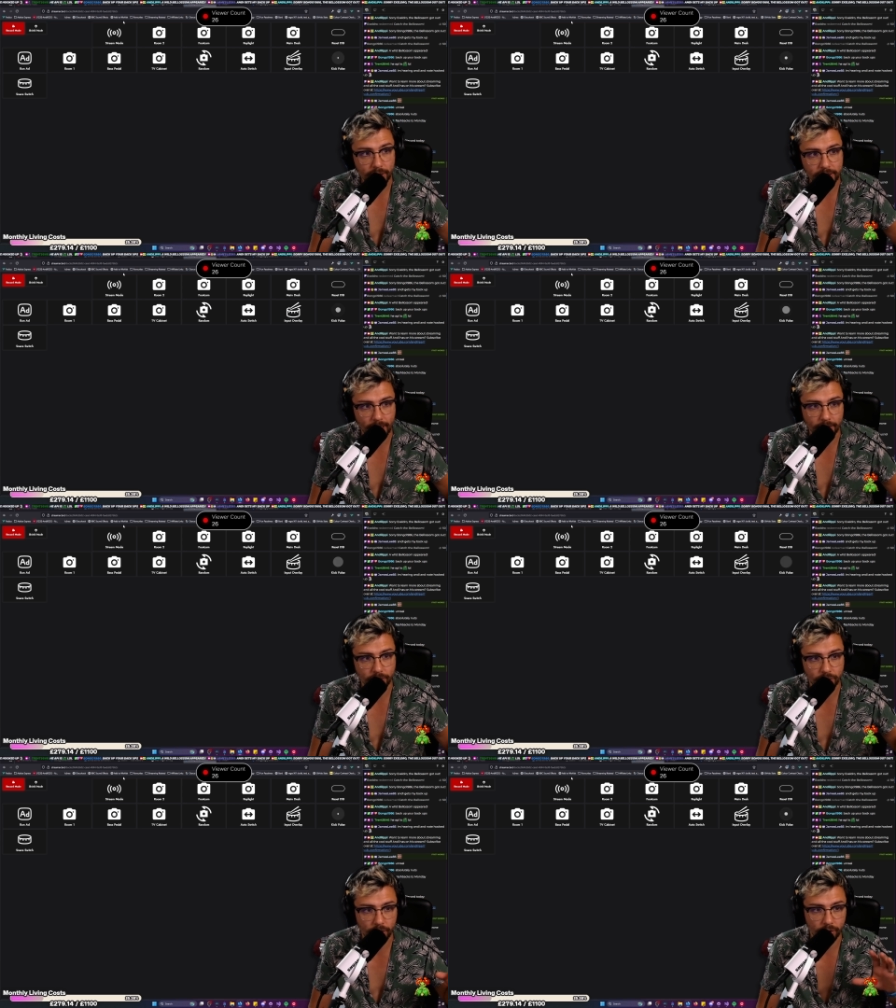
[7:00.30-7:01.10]

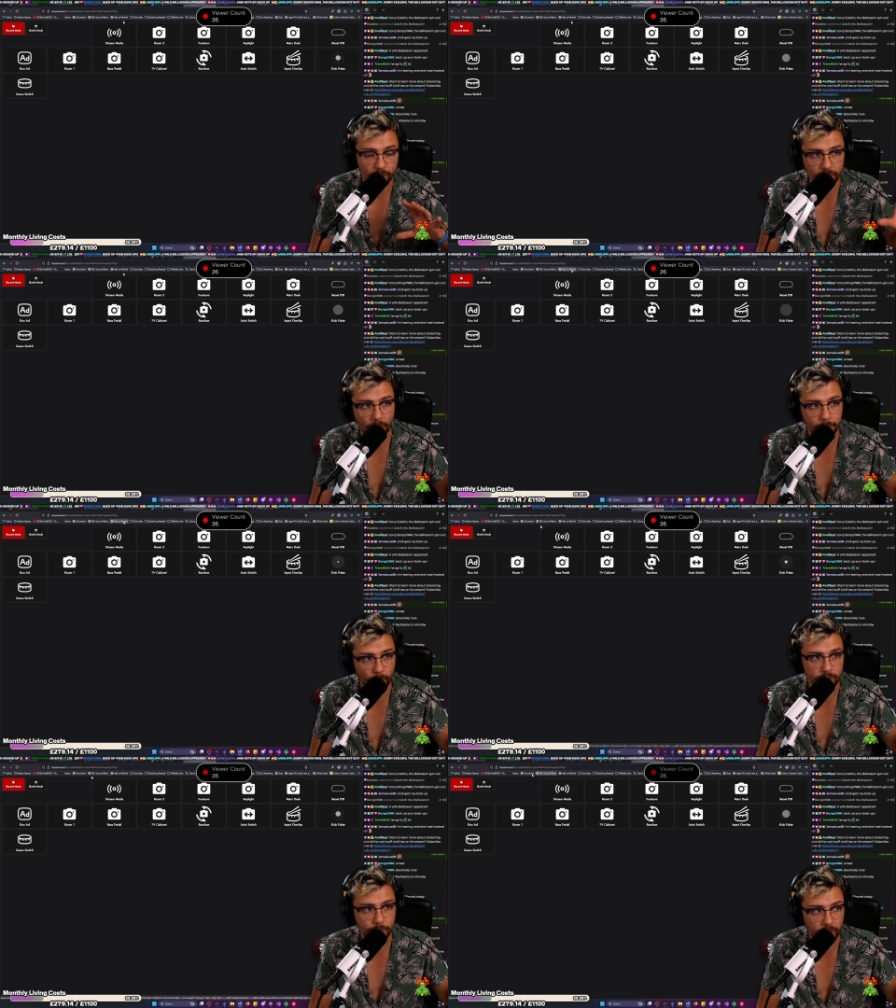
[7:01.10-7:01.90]
resizes, so you can use it on
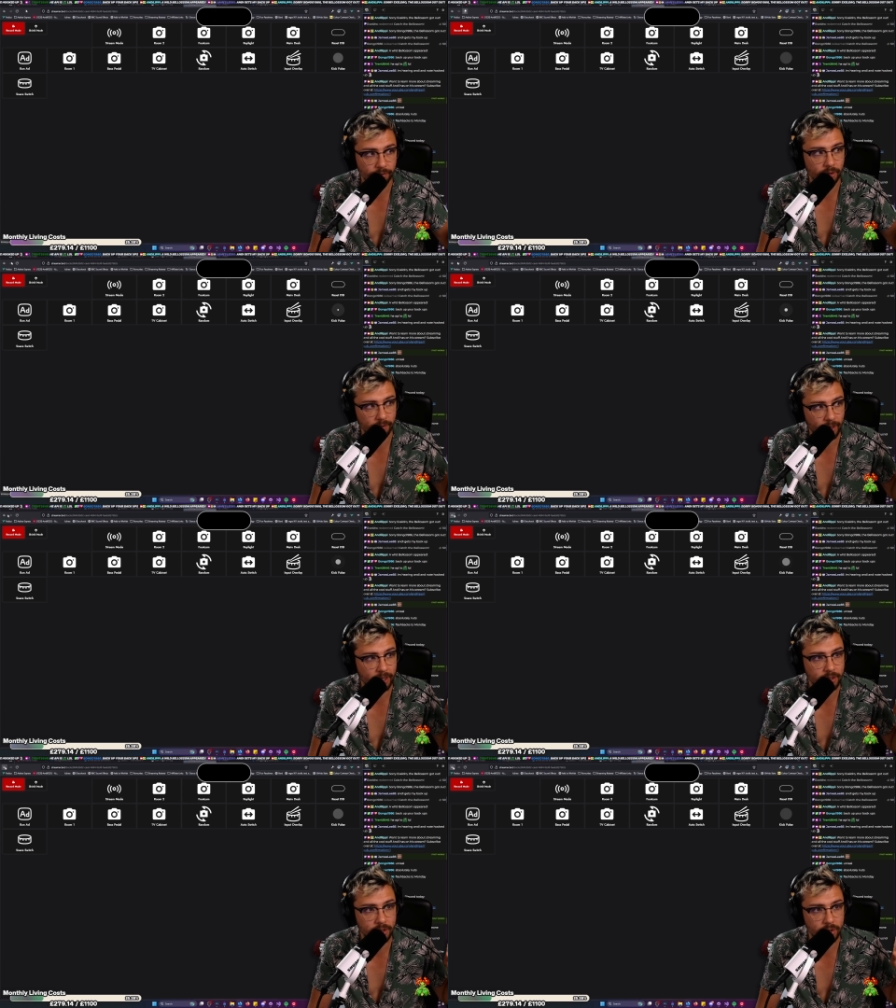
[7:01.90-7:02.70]
multiple different
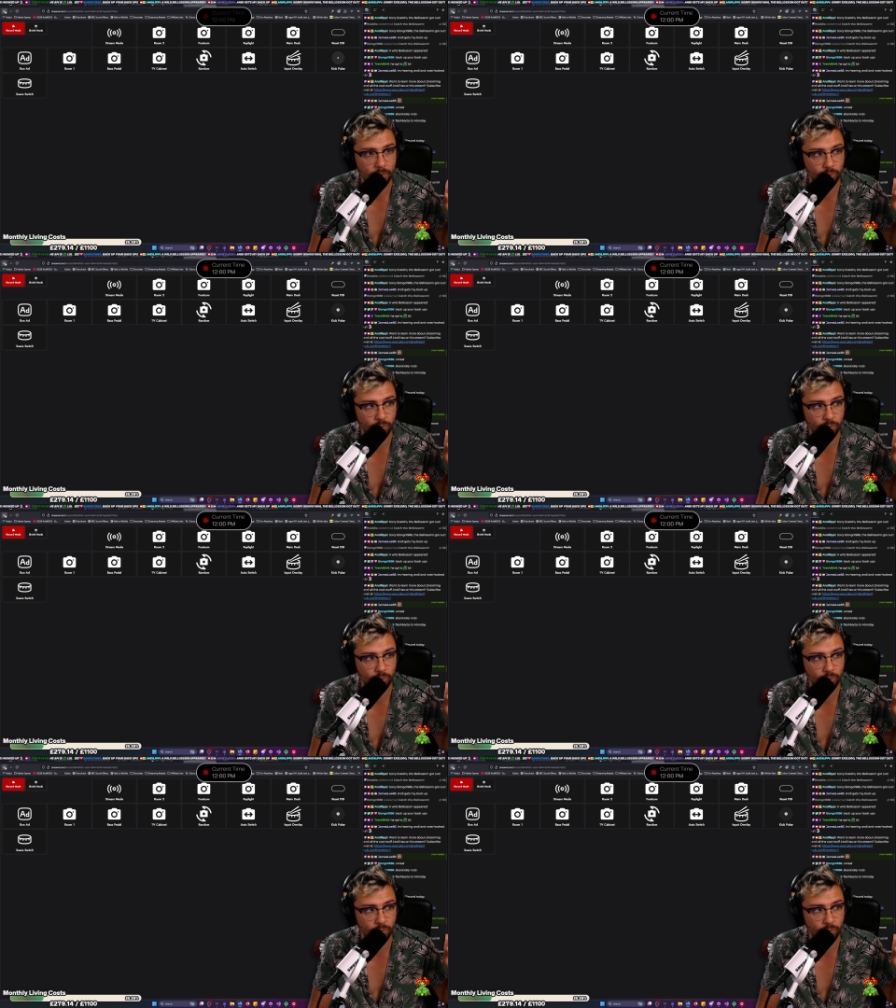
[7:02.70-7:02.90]
devices.